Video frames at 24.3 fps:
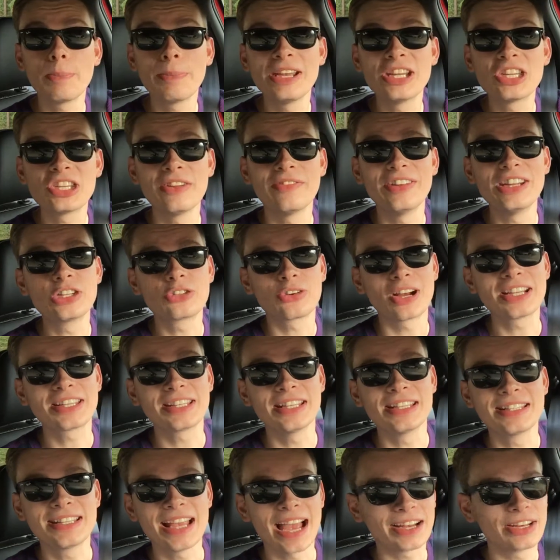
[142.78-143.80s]
piece of
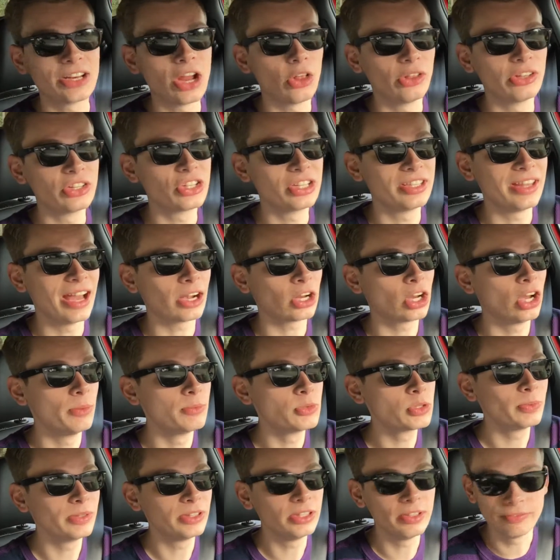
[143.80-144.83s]
interesting technology that
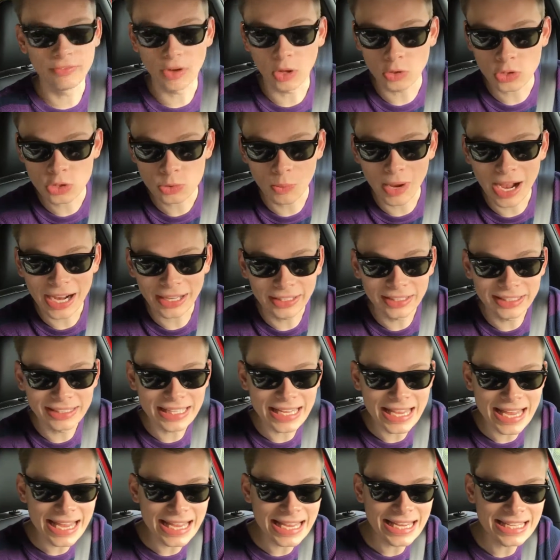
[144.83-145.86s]
comes with the Volkswagen
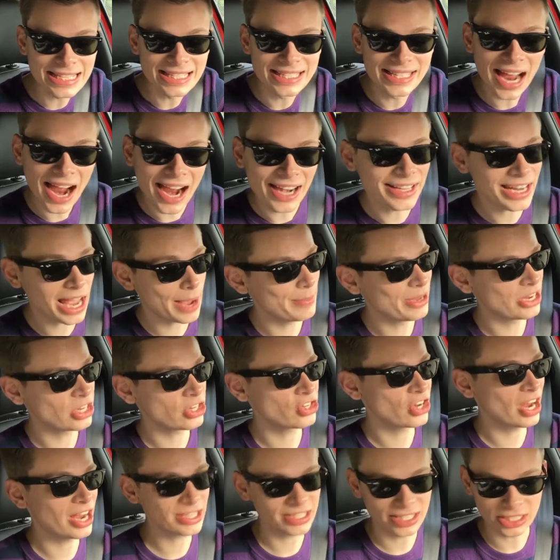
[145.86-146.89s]
is dynamic
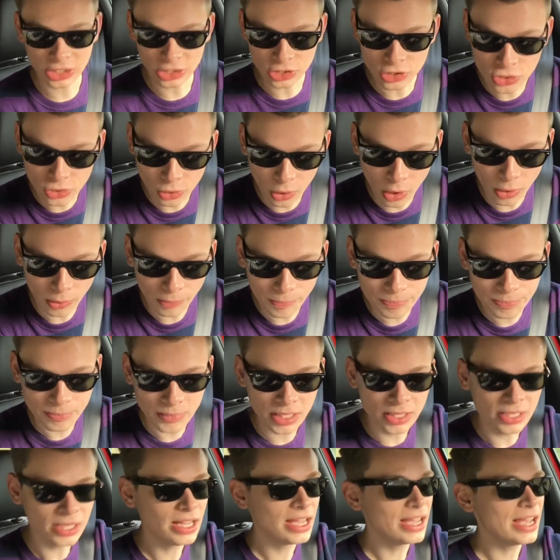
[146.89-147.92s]
chassis control.
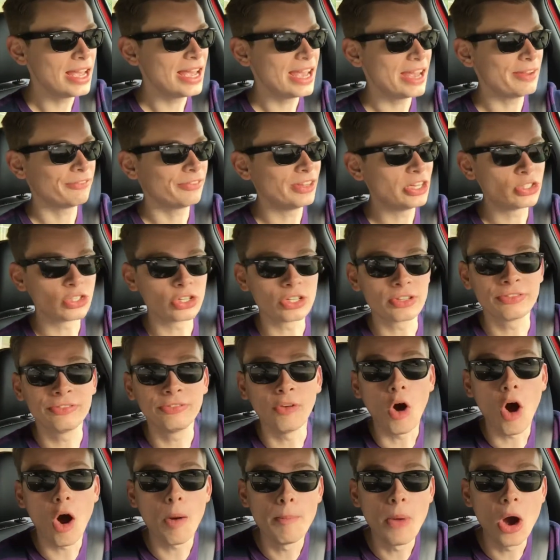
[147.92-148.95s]
It features
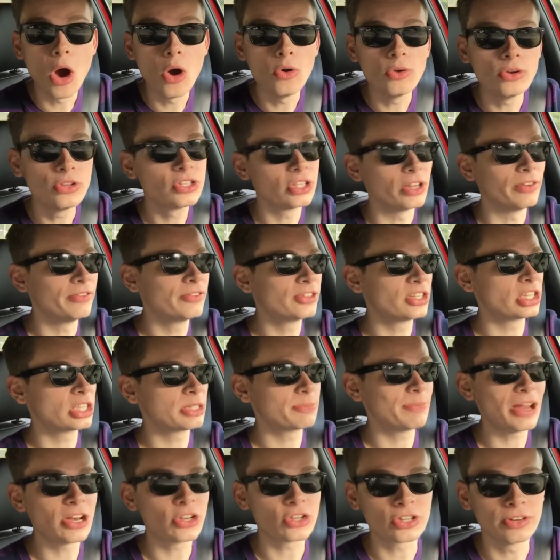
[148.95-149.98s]
4 modes of
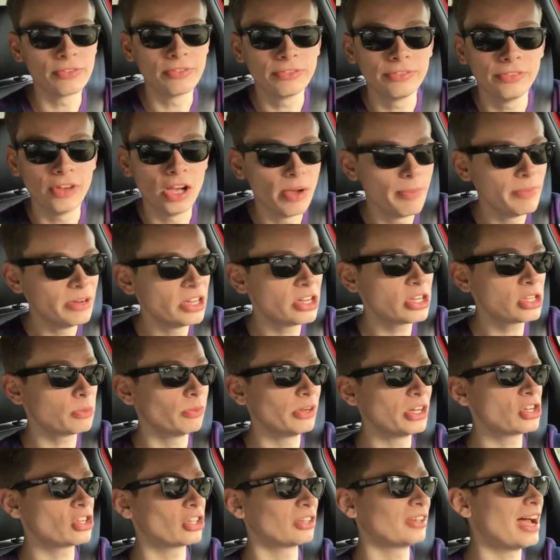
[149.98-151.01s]
suspension firmness,
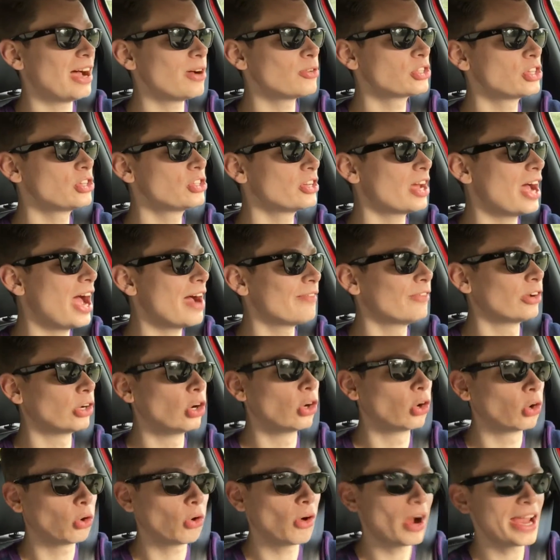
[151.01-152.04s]
which allows you to have a
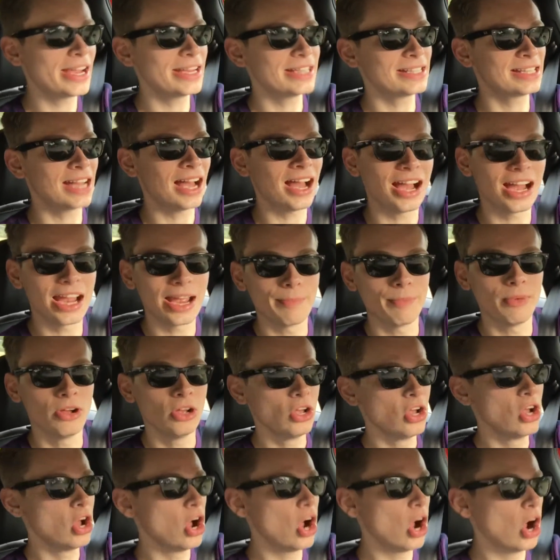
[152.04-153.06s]
great time
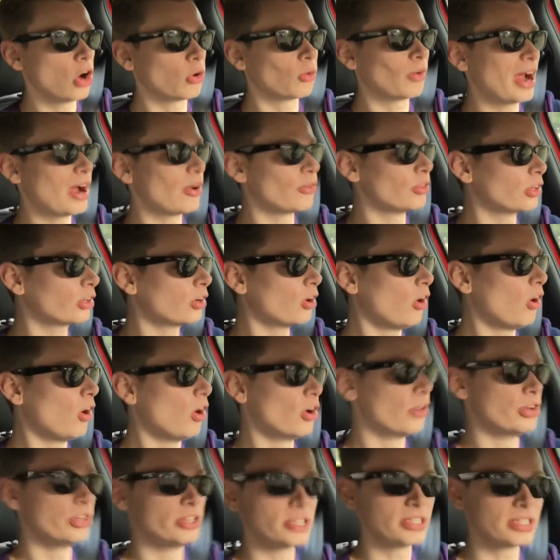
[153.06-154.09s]
around the
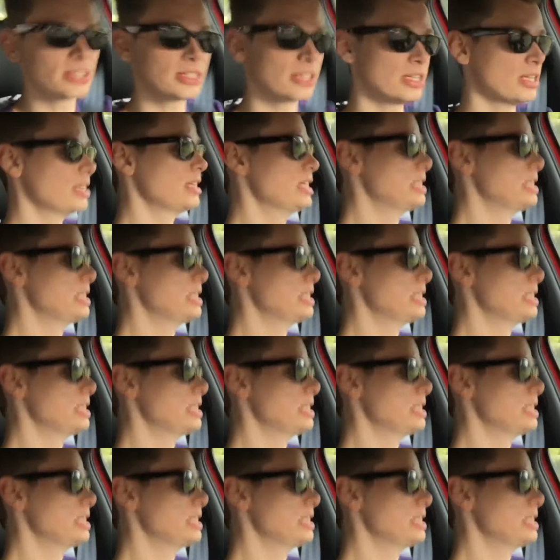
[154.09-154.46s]
corners,